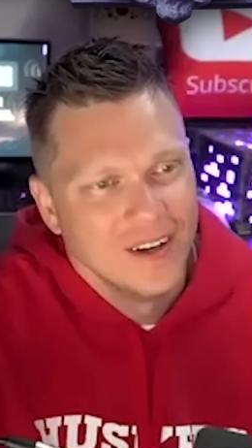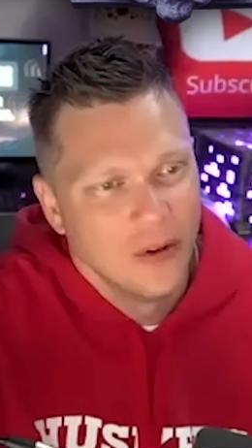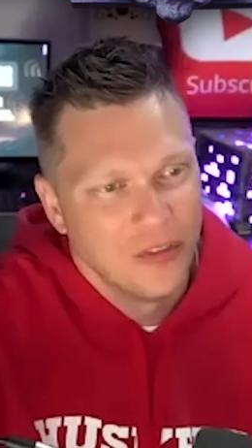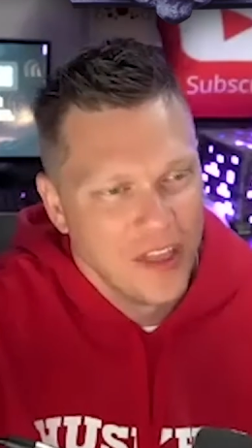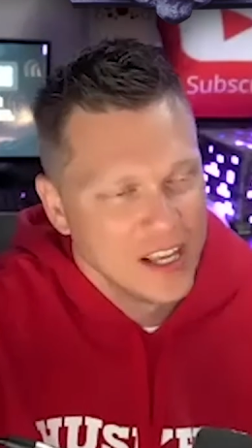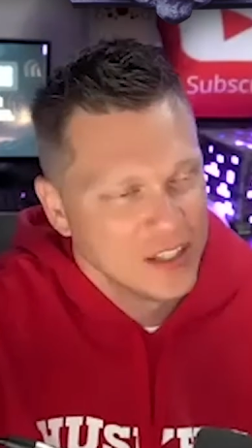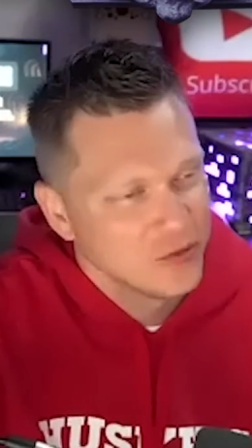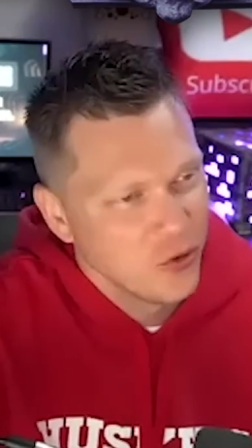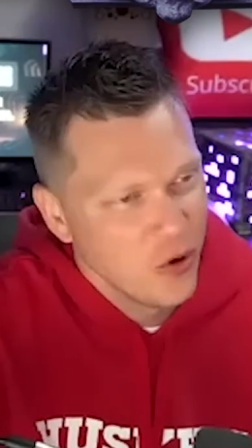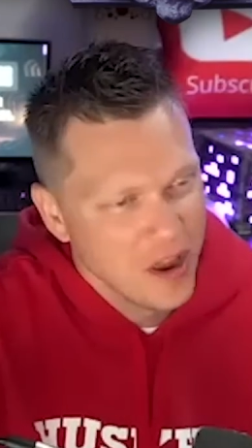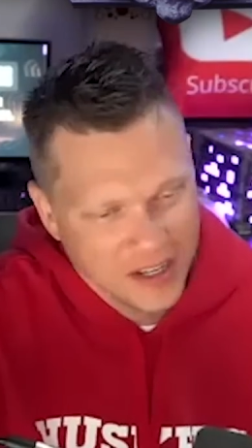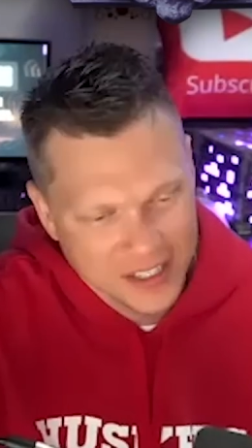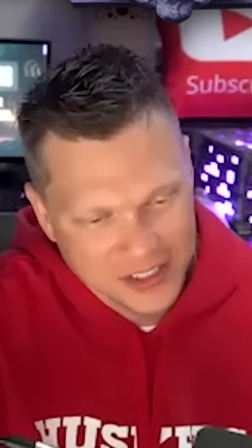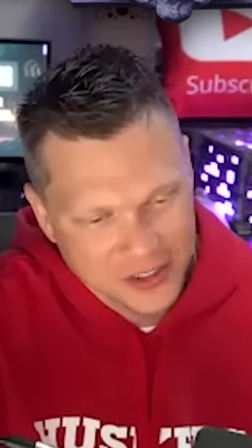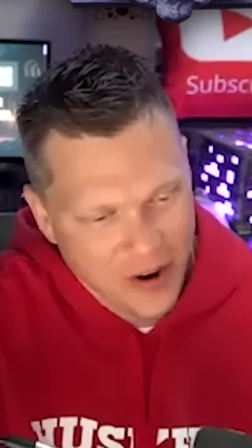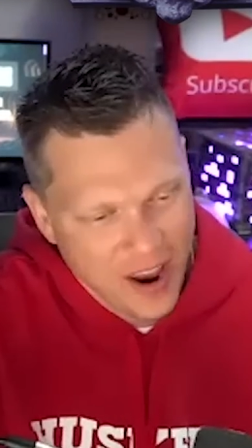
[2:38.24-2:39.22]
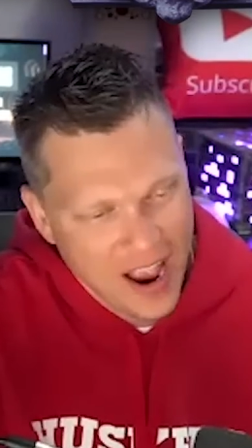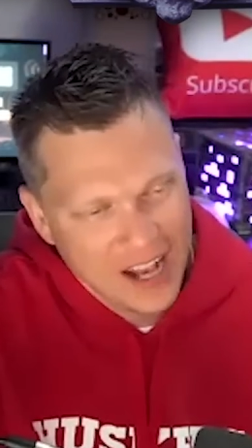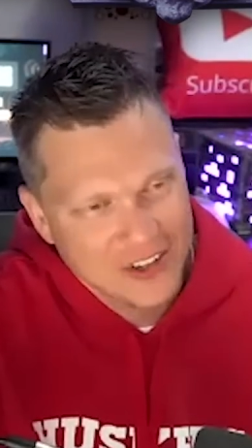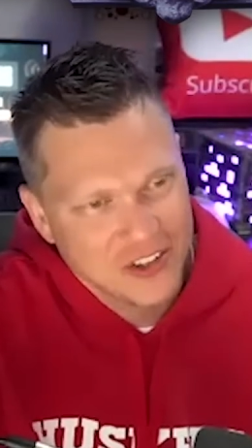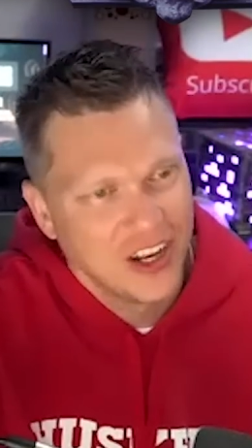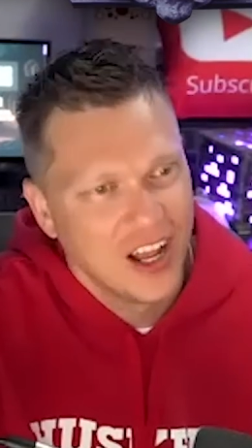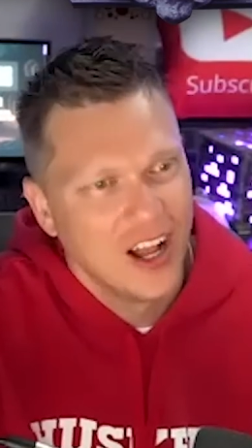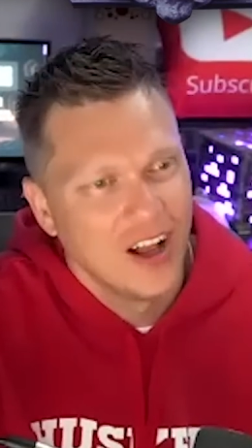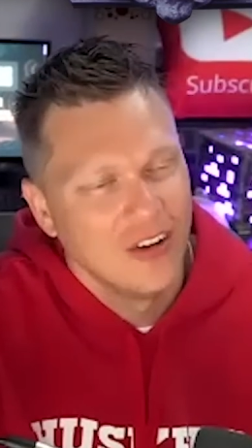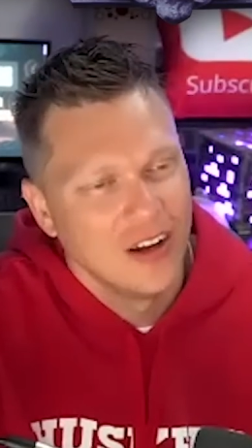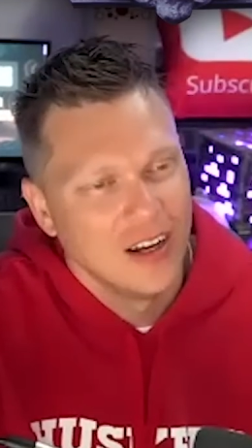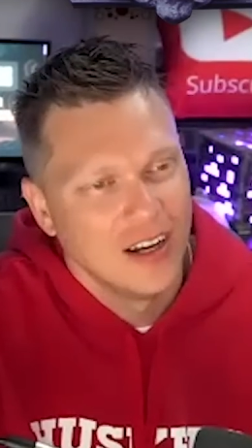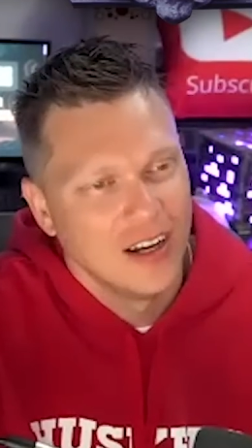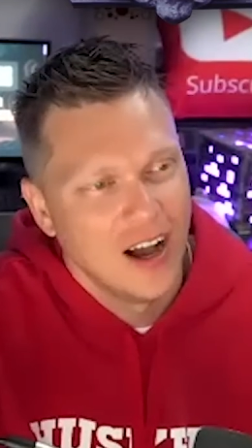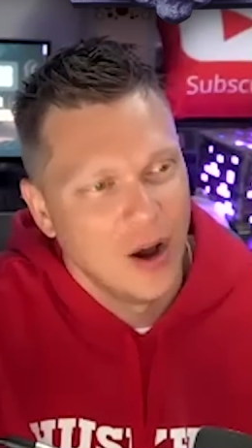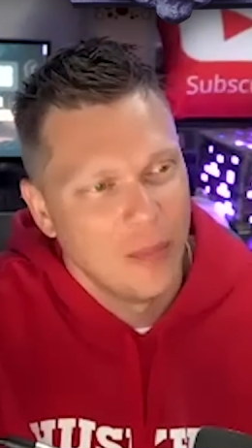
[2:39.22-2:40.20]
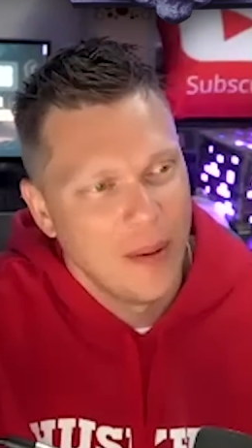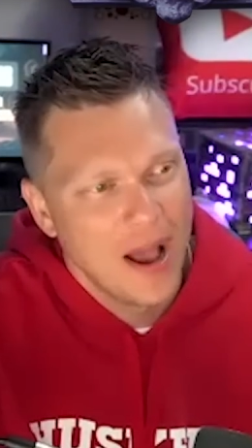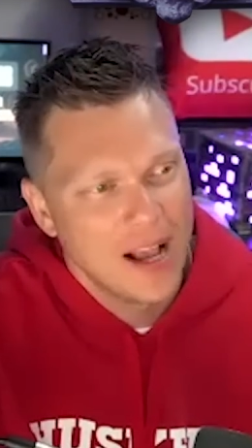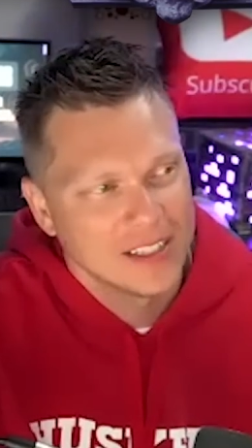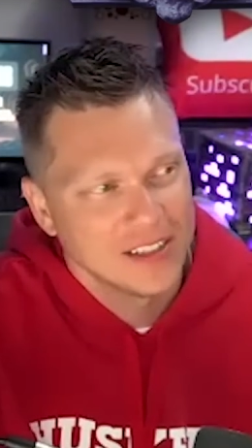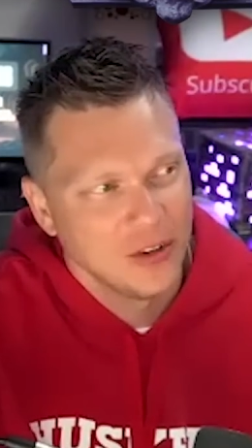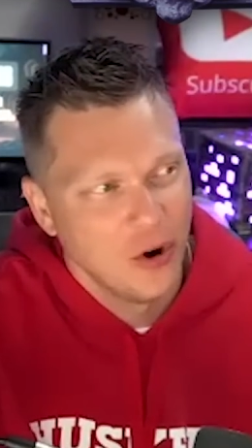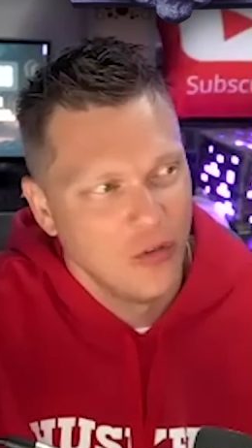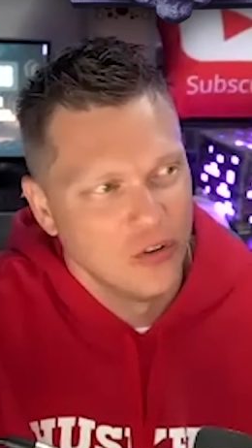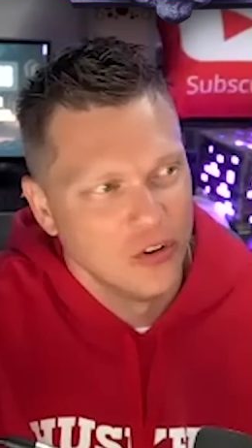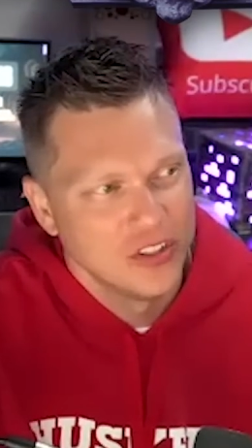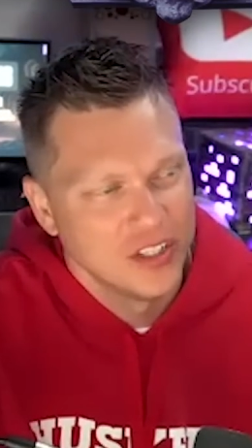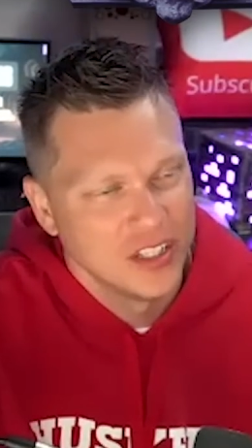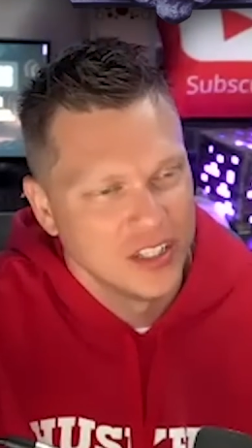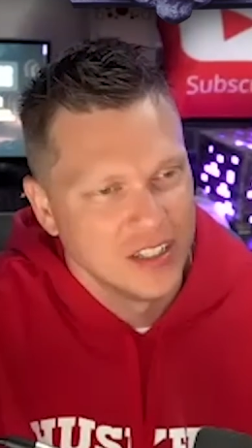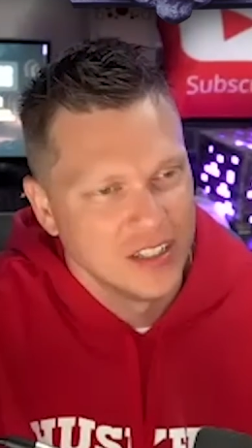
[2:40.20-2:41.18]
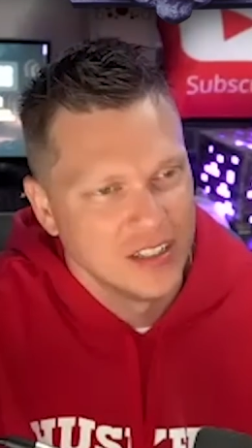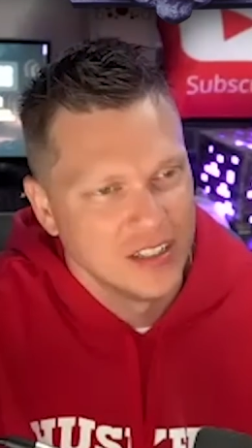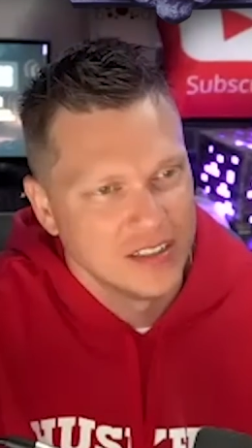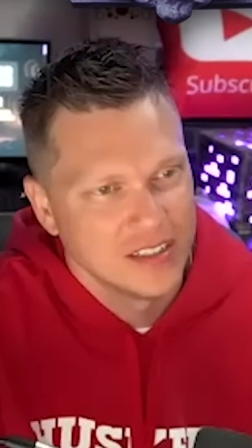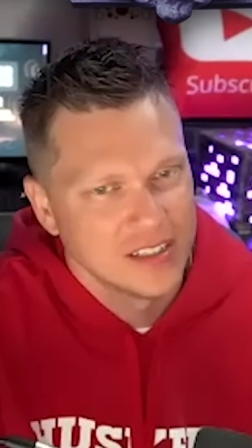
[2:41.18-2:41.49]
Well, thanks for joining us, Scratch, and I'll pass it over to